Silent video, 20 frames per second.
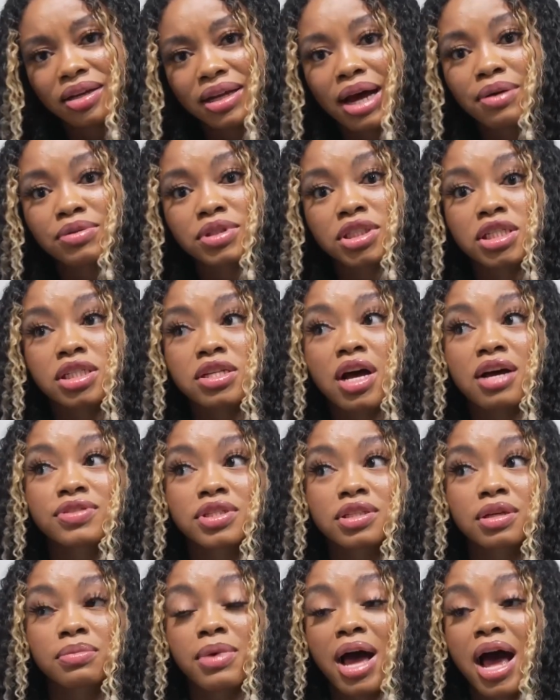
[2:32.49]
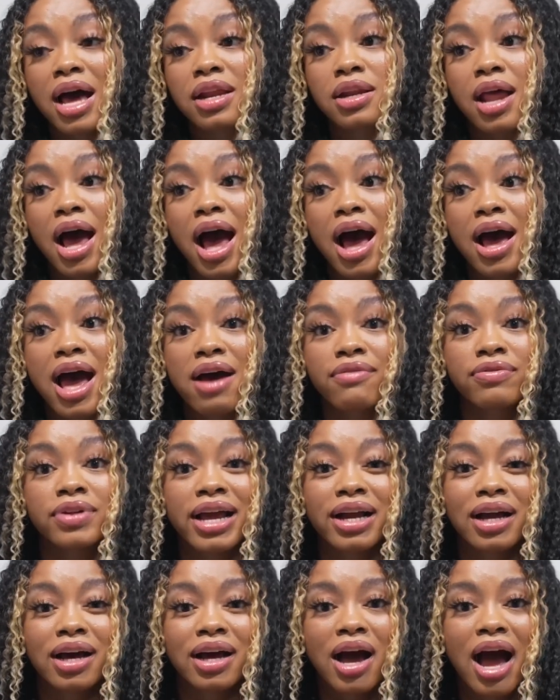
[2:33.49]
that was just off some I, I have
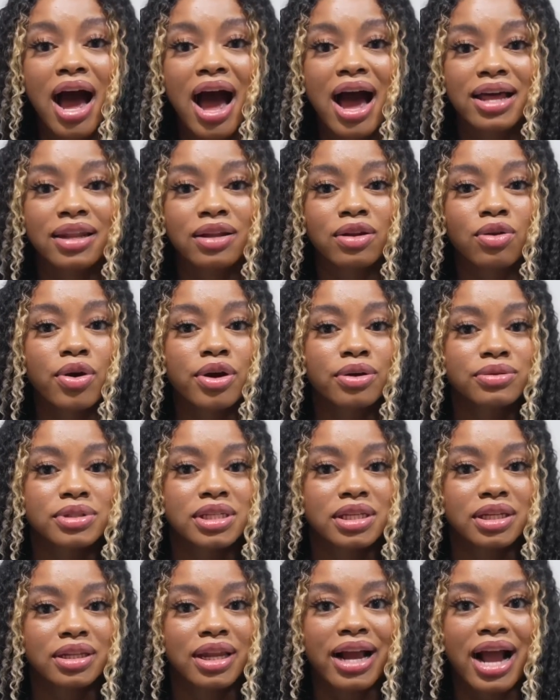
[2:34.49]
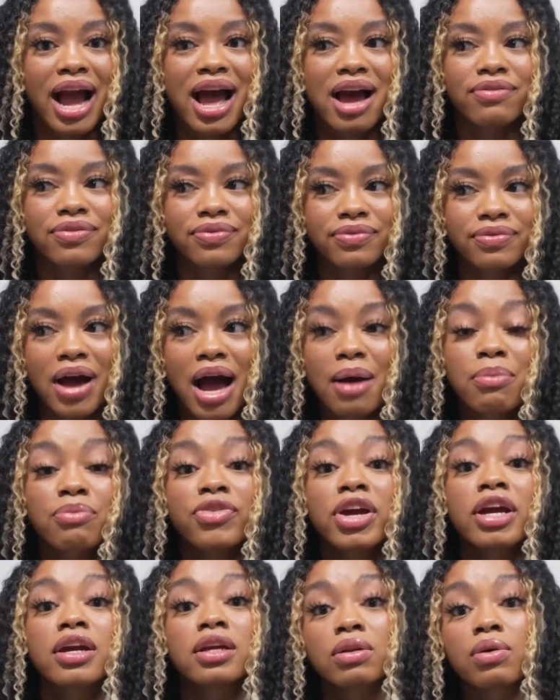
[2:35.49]
like a high loyalty. Like I have
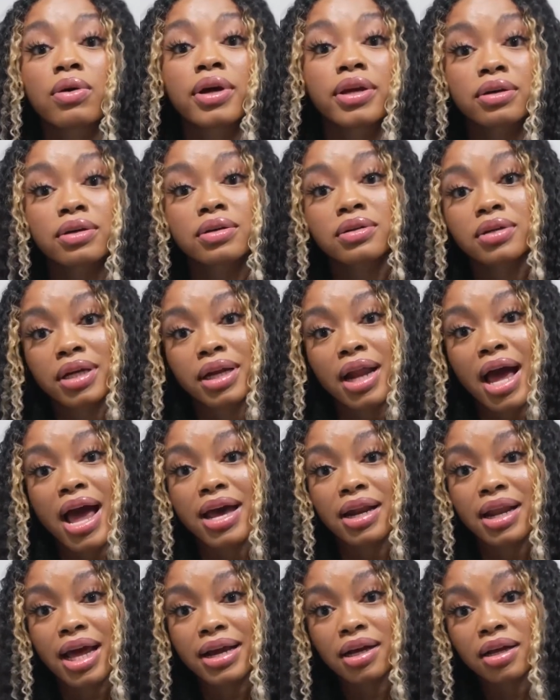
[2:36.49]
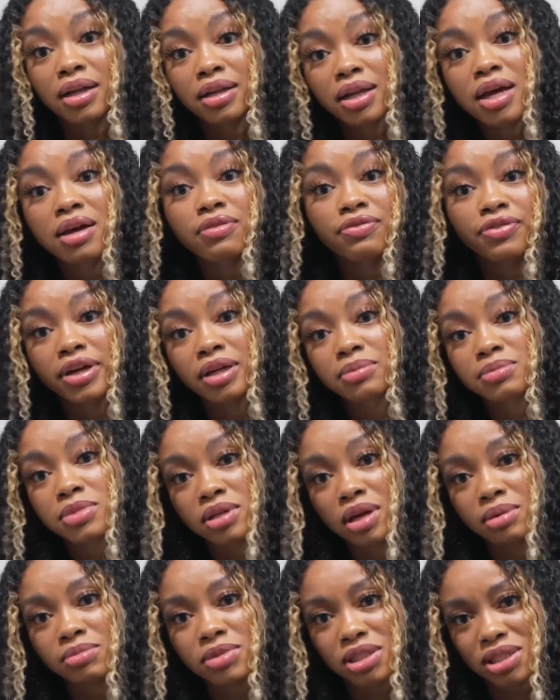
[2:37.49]
I'm very loyal and I had like a love for him,
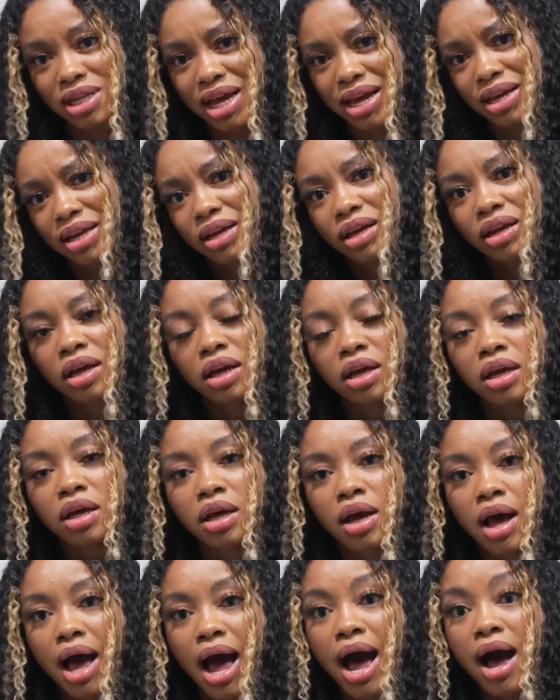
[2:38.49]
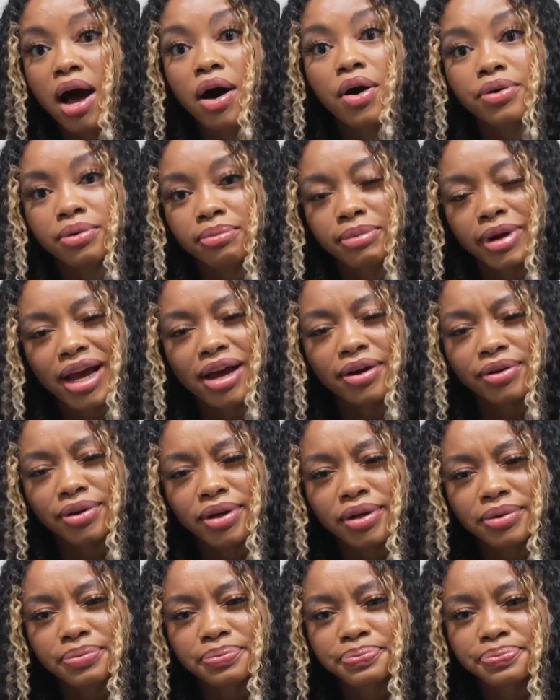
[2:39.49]
so I'm just like I'll hold him down, you
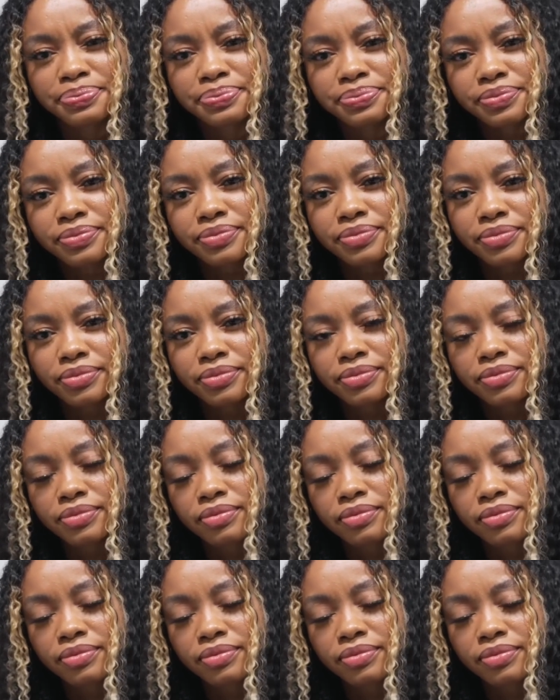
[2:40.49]
know? Yeah.